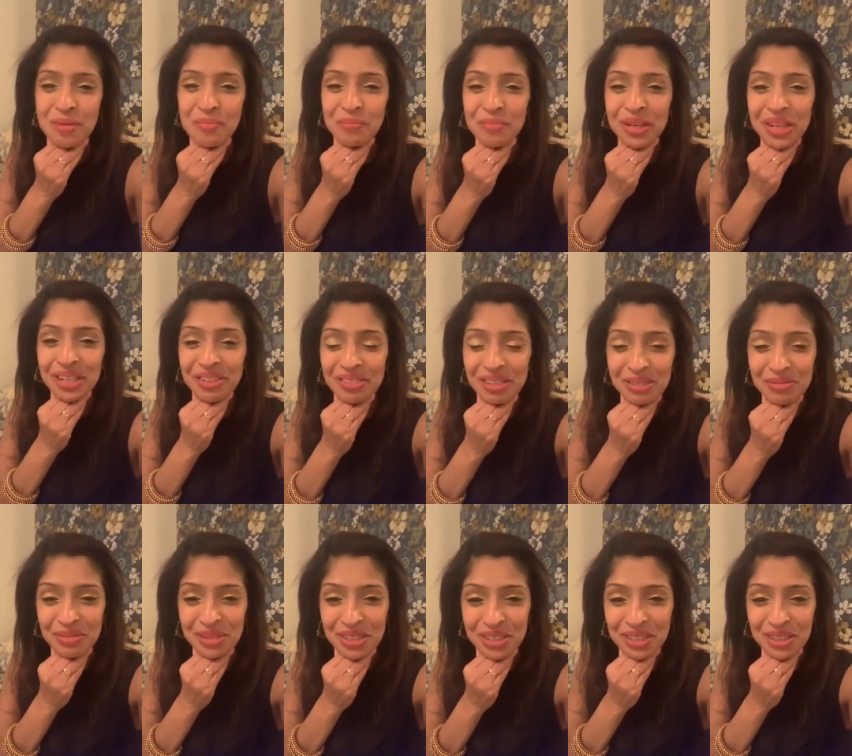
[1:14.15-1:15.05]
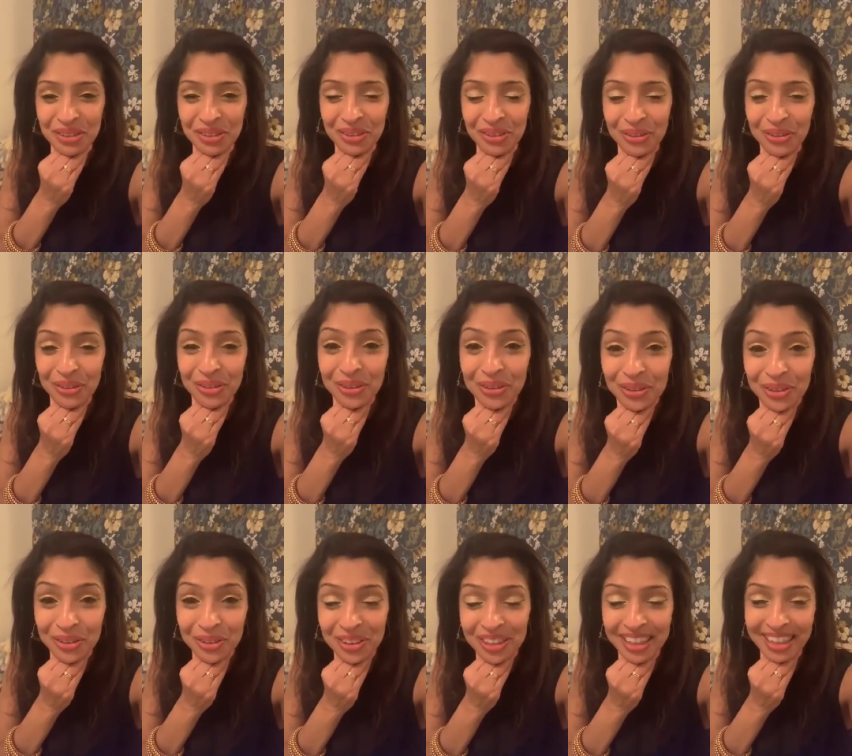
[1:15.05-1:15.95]
Merry Christmas to you
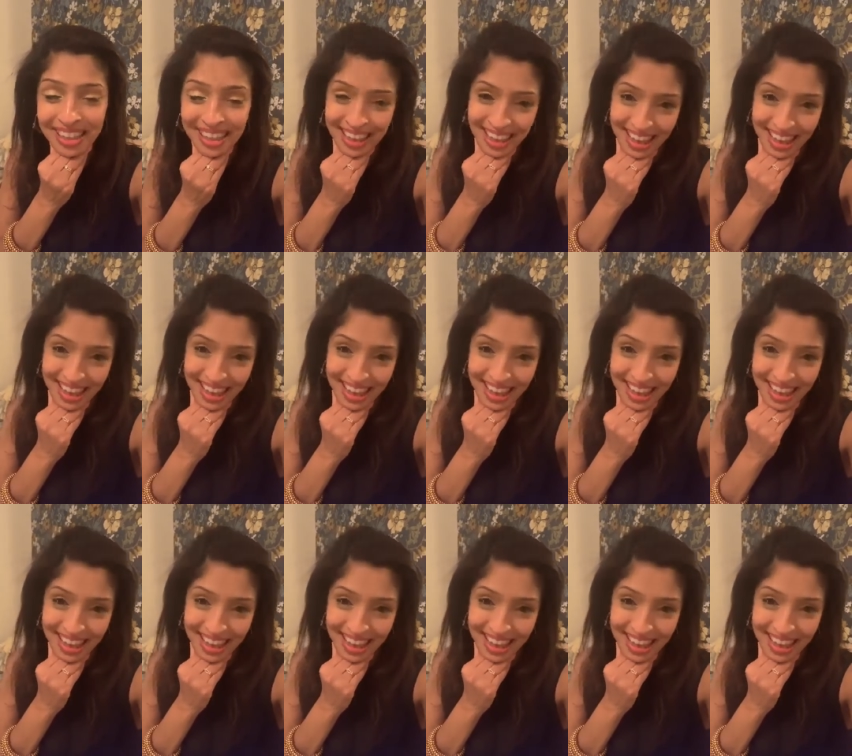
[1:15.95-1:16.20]
all.